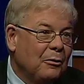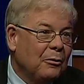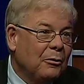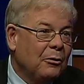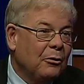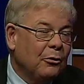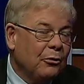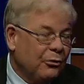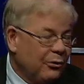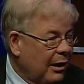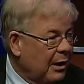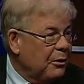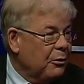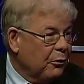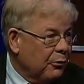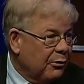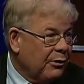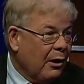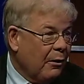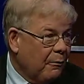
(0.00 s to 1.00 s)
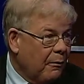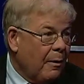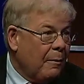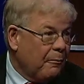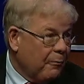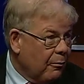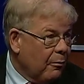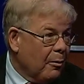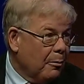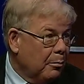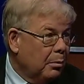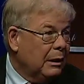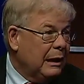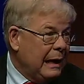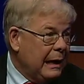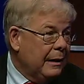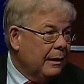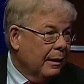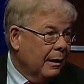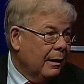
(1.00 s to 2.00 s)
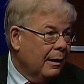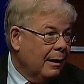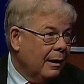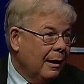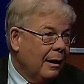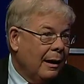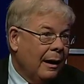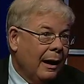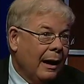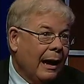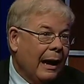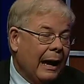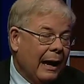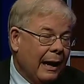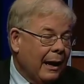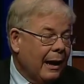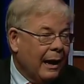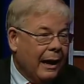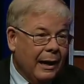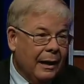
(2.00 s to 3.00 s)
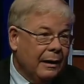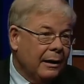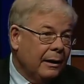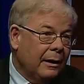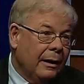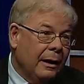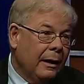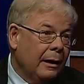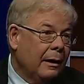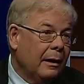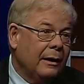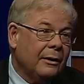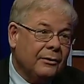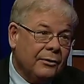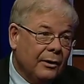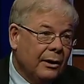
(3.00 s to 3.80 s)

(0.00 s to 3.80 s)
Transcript: you're setting yourself up for a bleed, and it's